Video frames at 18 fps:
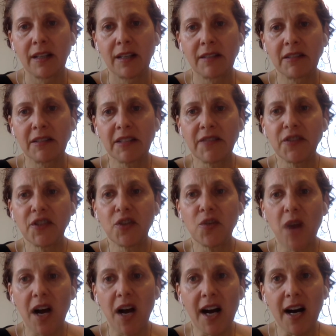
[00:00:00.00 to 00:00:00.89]
lifts you
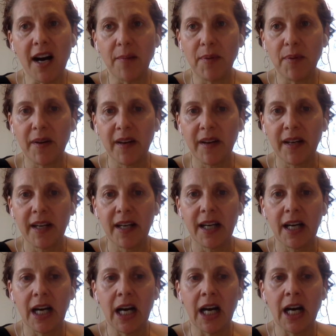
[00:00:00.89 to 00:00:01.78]
up
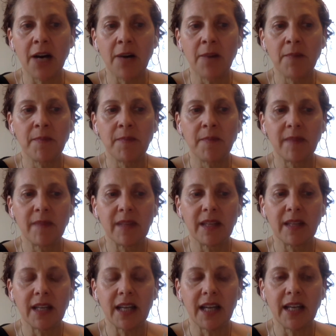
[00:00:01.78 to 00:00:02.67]
um,
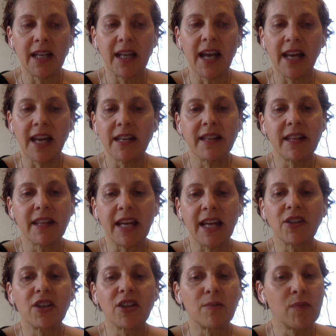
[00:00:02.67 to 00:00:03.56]
and and
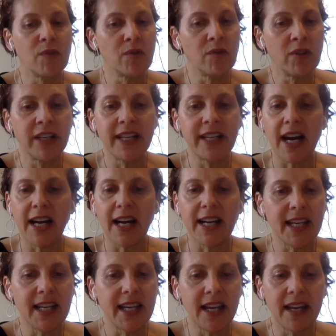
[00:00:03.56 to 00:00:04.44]
and community i
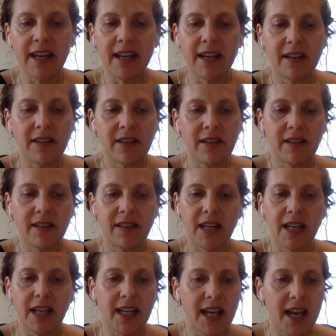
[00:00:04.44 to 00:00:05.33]
can't
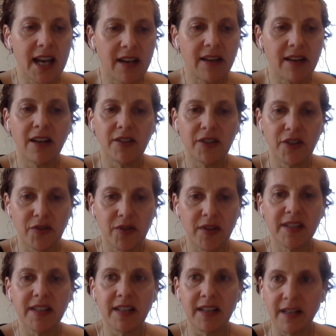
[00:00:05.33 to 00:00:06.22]
i cannot
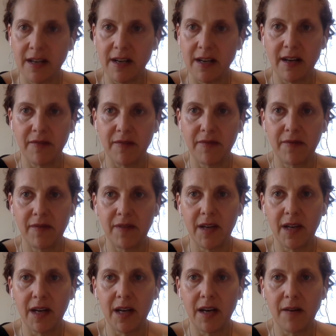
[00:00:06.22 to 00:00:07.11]
stress it enough
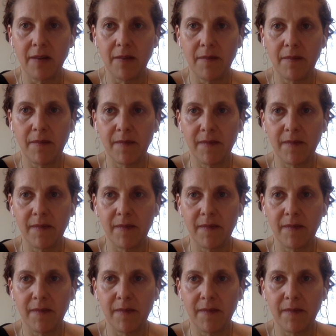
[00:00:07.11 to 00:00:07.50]
um,